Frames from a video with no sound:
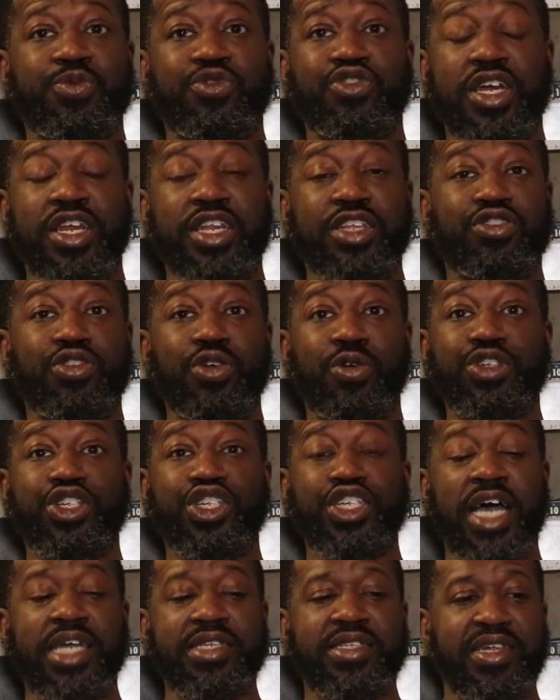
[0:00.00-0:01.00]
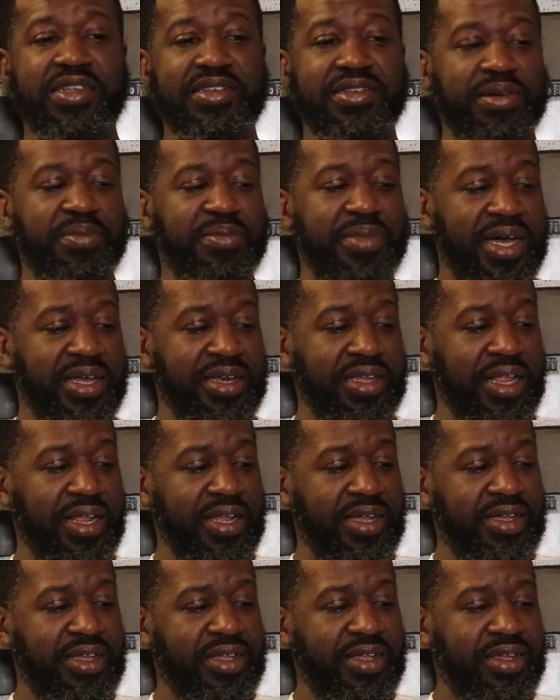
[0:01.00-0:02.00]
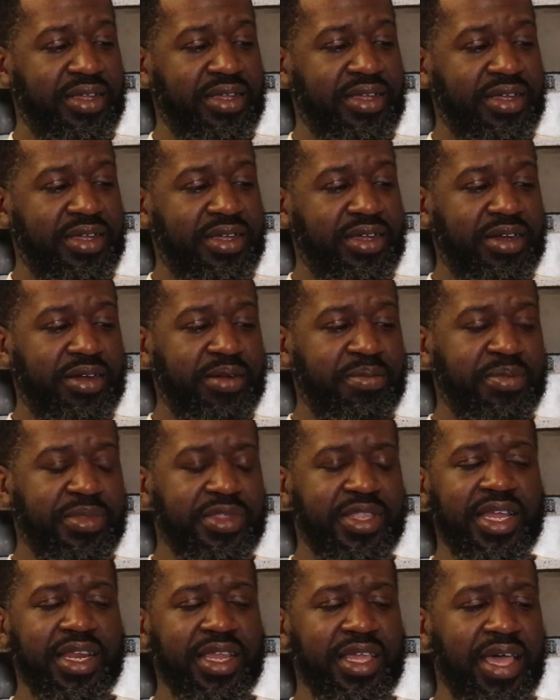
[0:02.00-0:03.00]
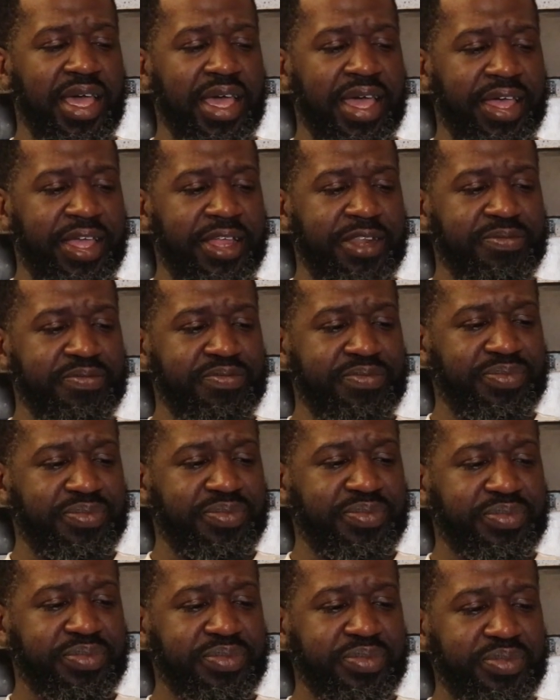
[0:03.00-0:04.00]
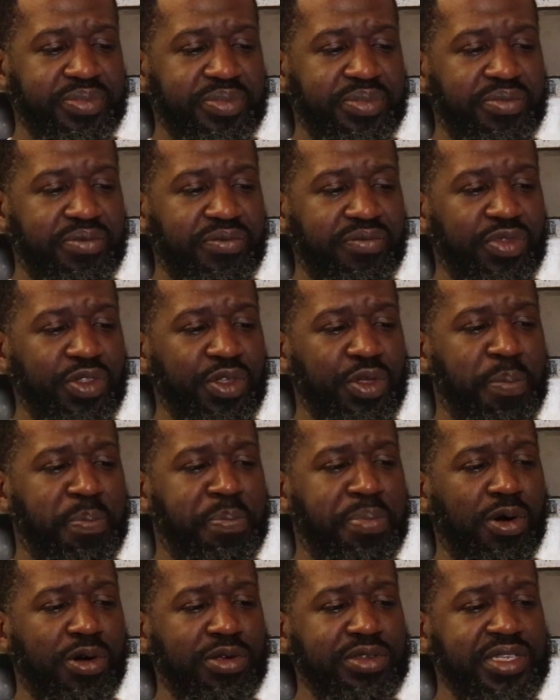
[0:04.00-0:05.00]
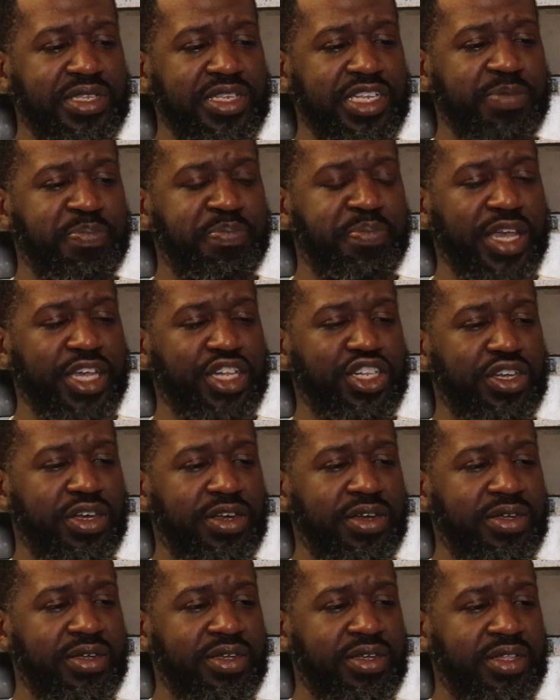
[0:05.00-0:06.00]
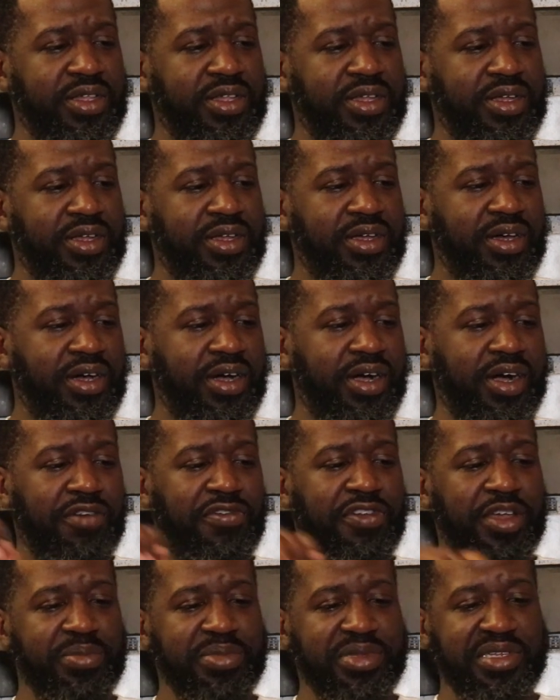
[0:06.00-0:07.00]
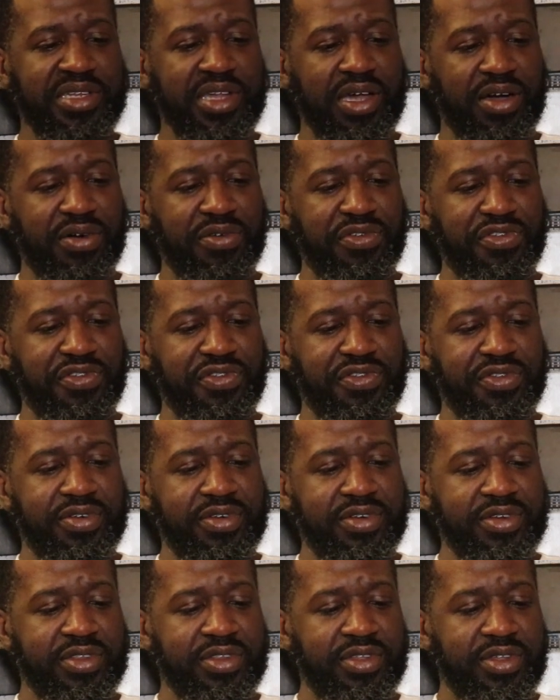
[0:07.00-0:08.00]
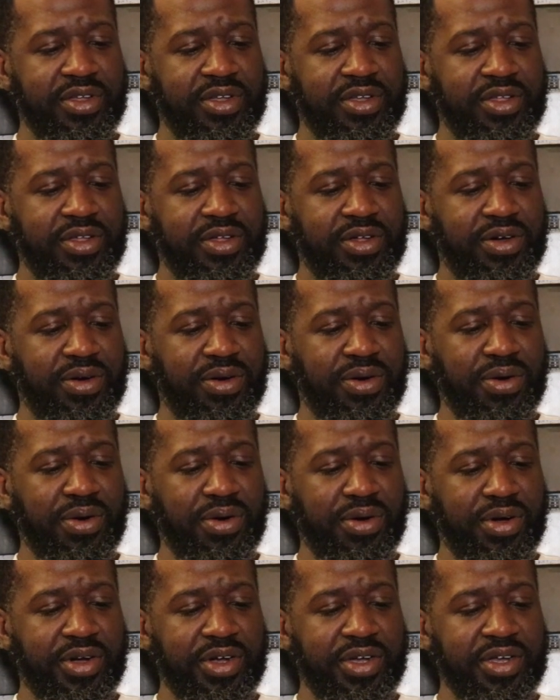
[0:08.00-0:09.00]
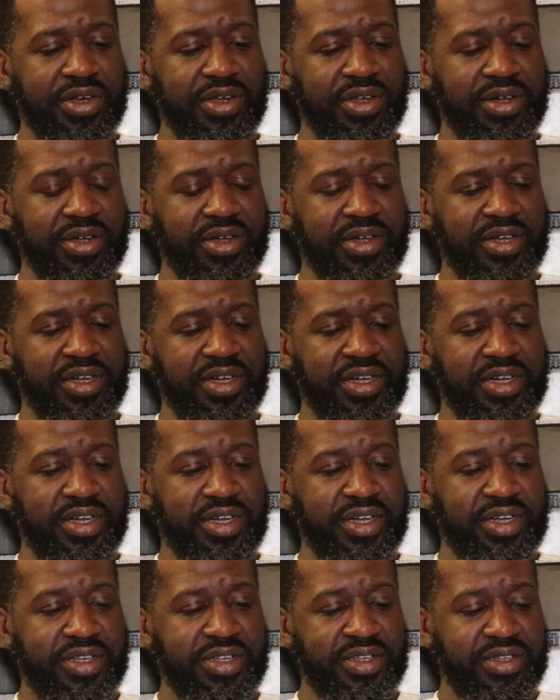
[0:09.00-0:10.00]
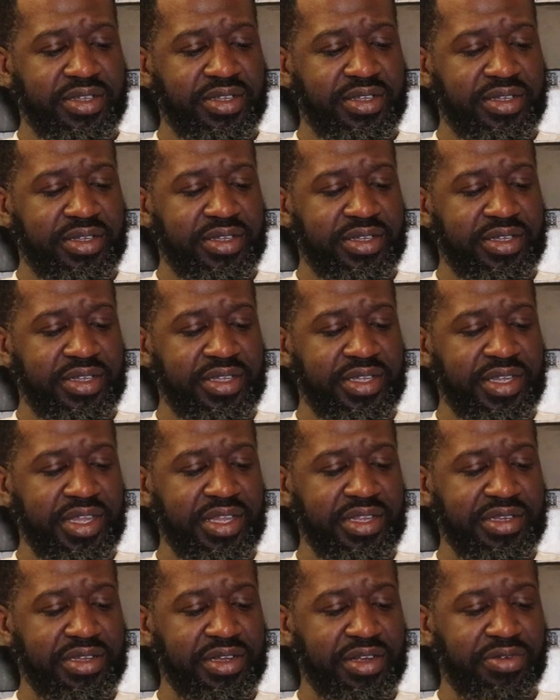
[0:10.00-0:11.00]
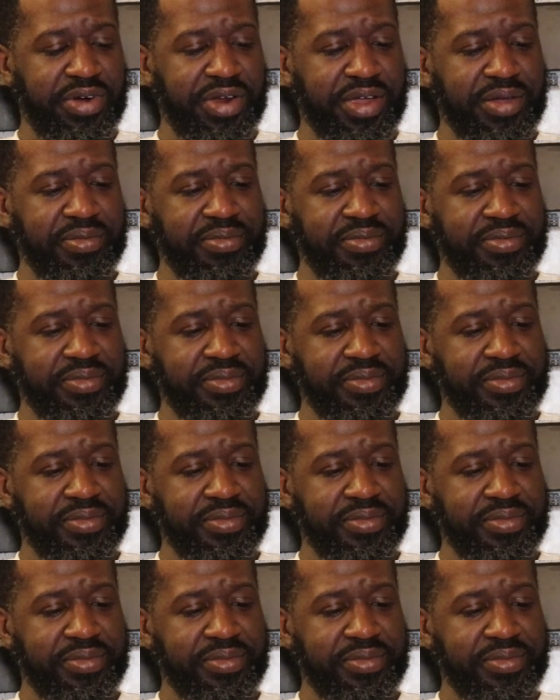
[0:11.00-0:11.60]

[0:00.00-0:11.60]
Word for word: trying to throw shots at somebody. And then he had posted this picture of himself on uh, Instagram.